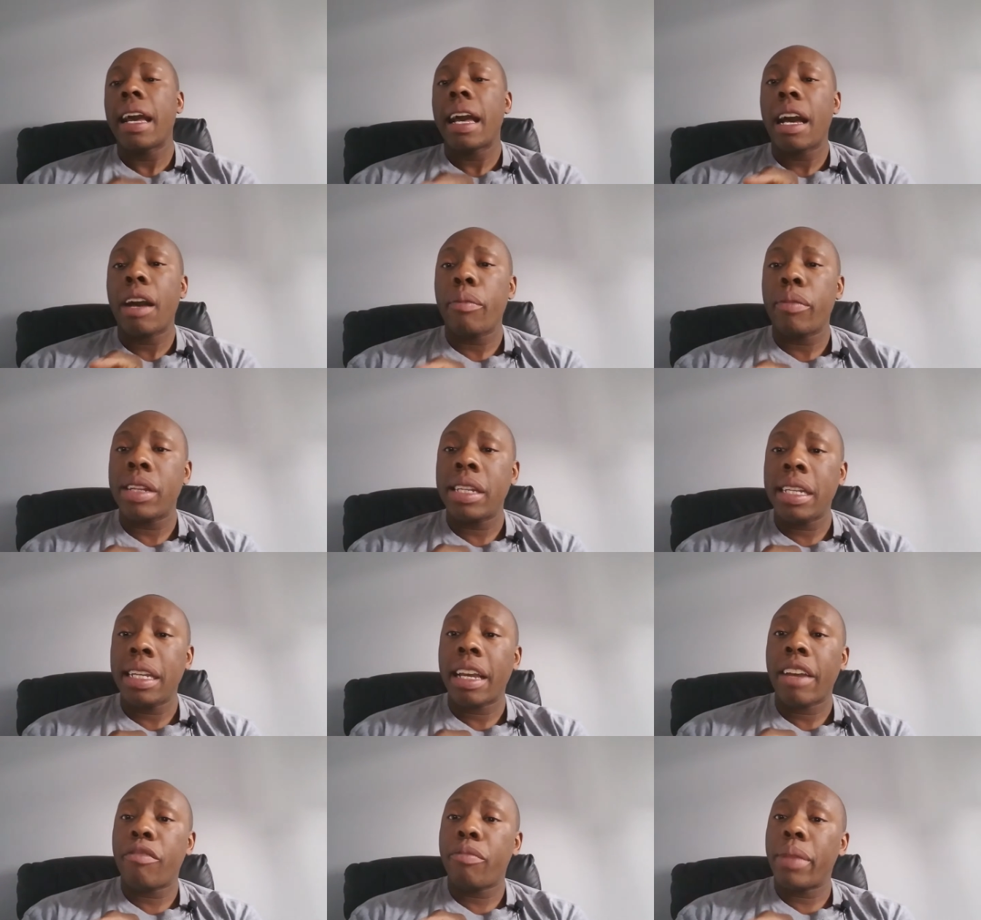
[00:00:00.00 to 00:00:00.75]
how
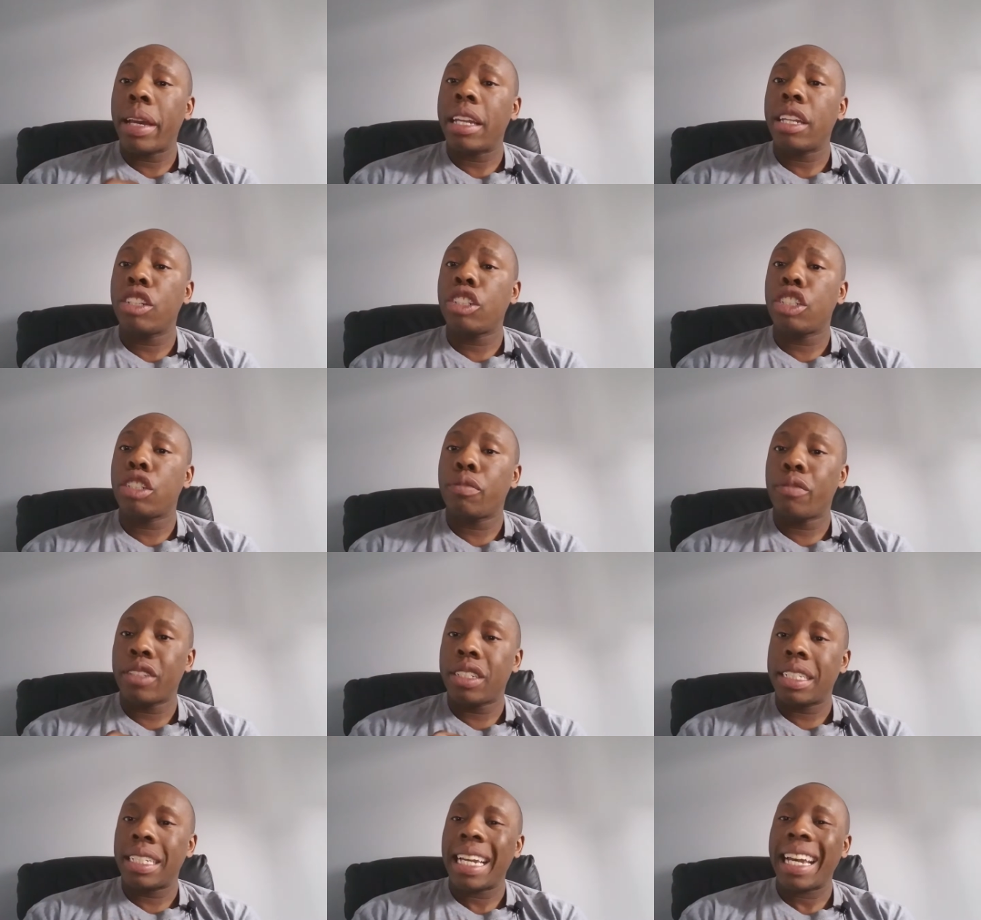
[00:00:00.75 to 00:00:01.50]
many have managed to
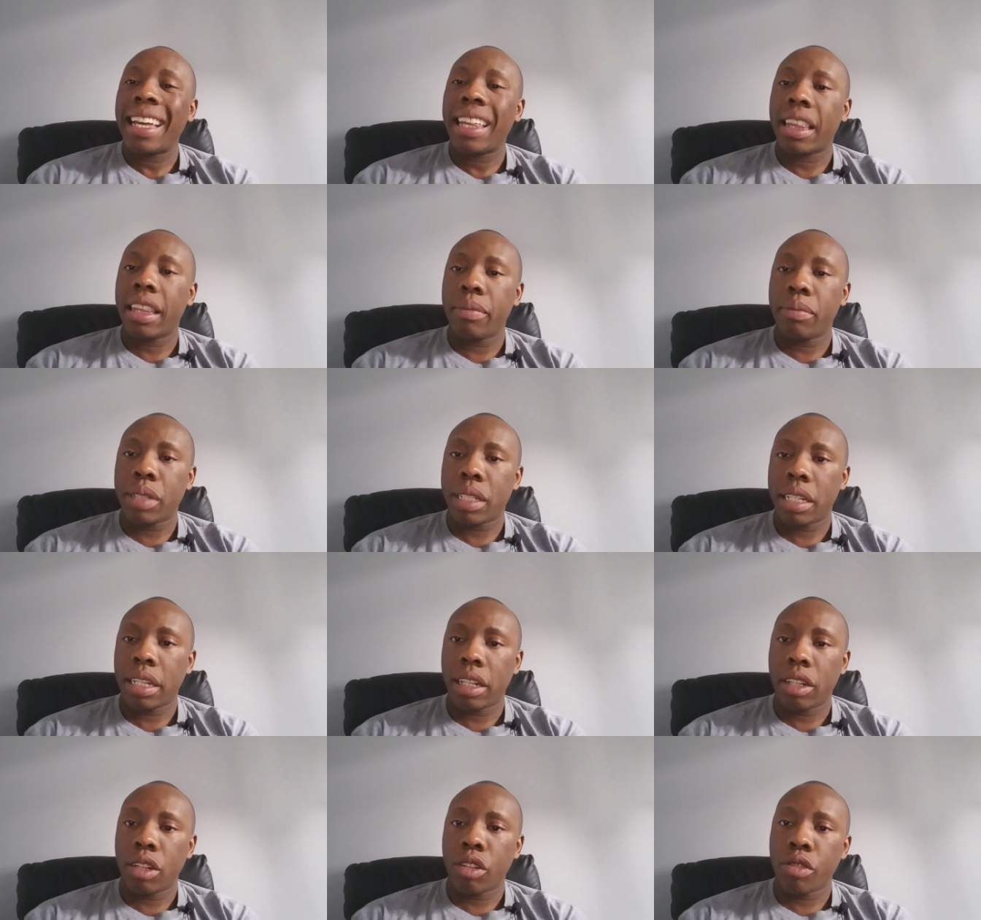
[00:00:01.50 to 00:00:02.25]
protect
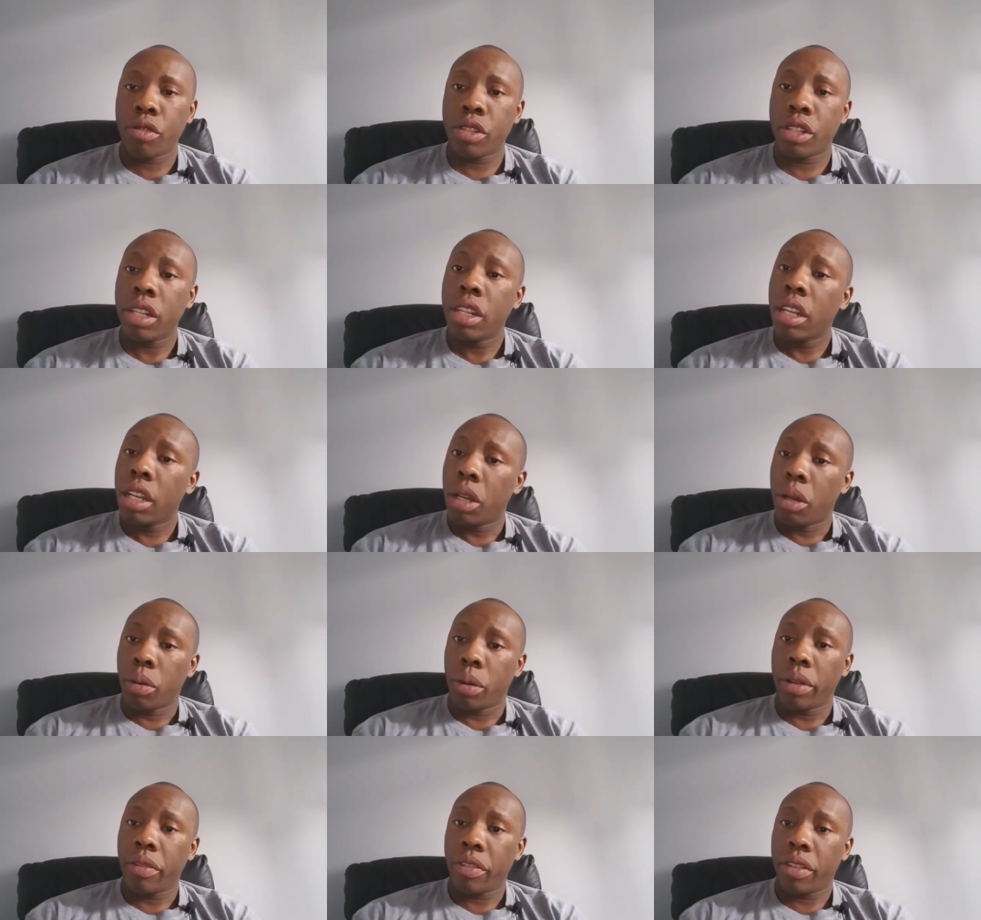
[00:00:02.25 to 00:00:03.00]
themselves
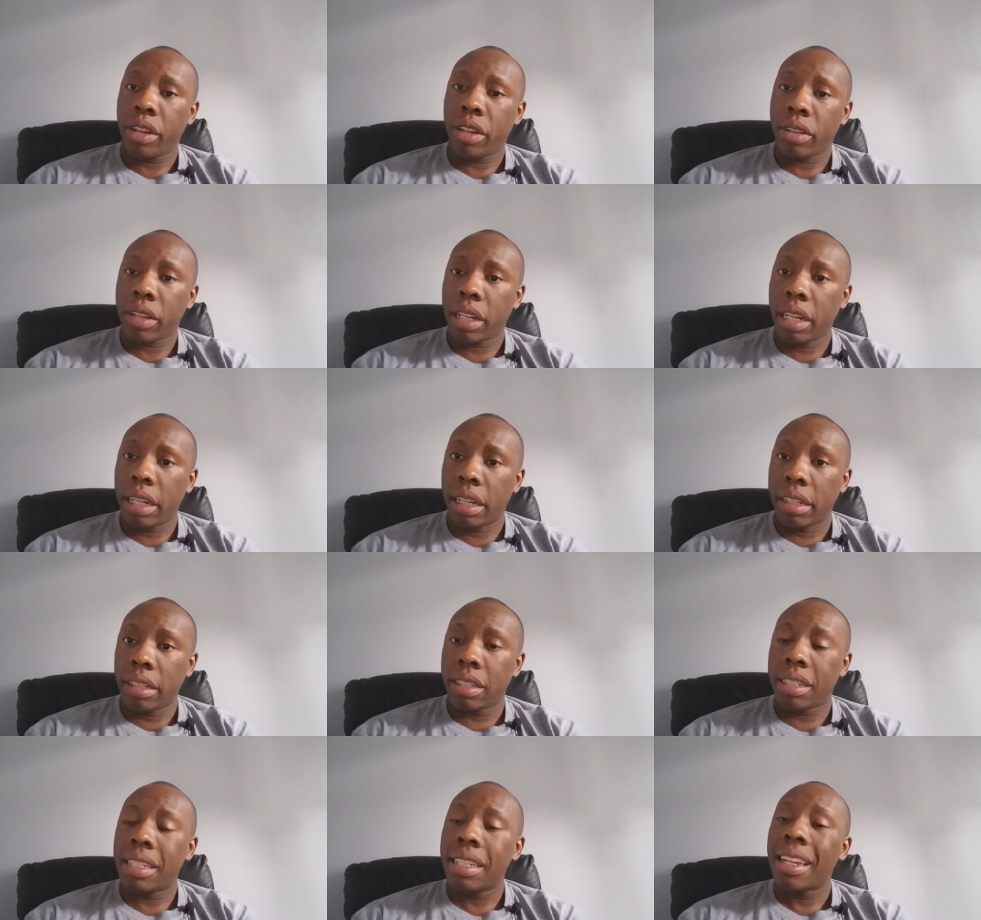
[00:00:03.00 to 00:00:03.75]
with their
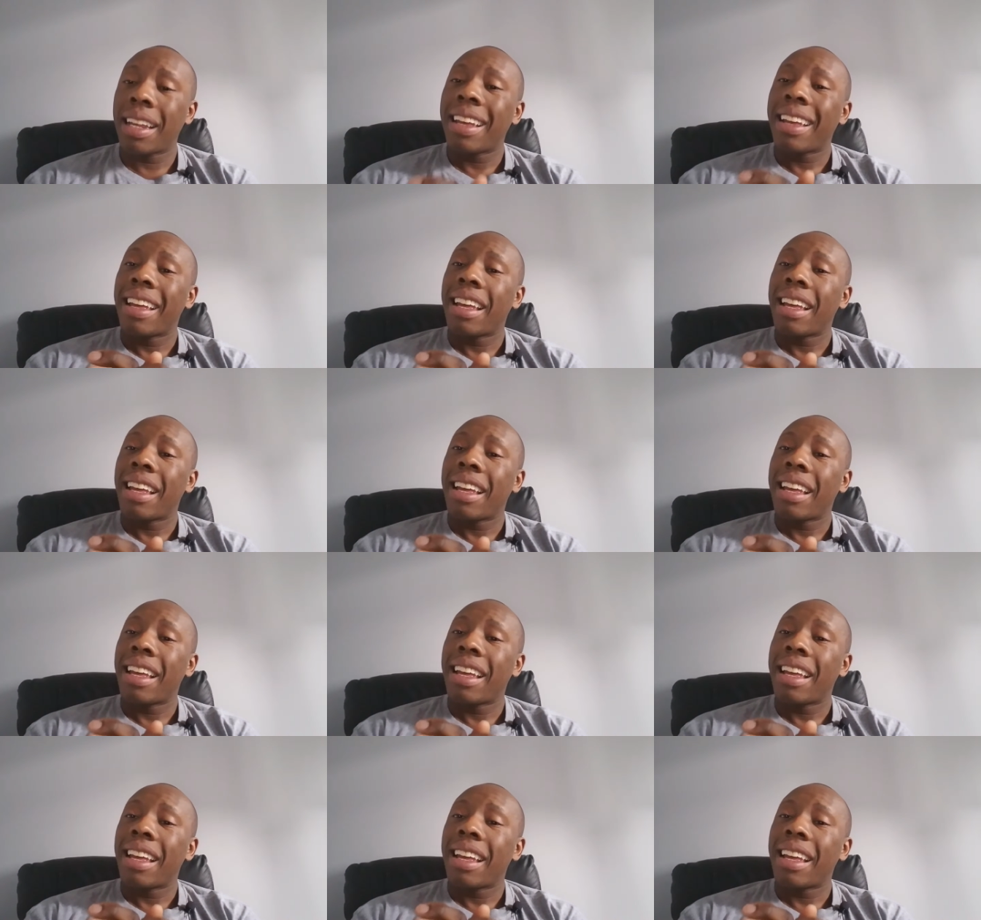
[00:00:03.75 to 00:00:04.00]
guns